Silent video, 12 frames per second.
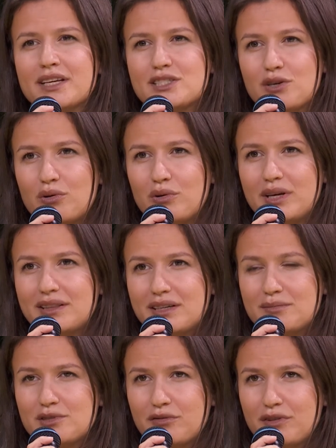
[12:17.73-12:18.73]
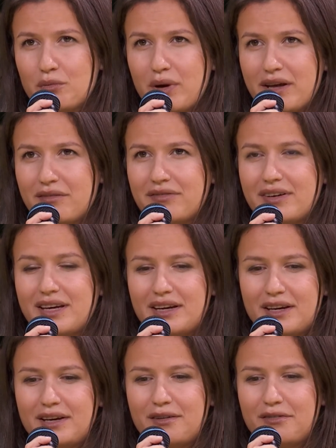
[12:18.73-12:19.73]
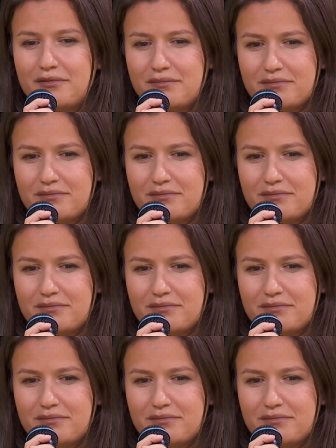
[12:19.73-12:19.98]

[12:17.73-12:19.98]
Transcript: So in terms of the wave,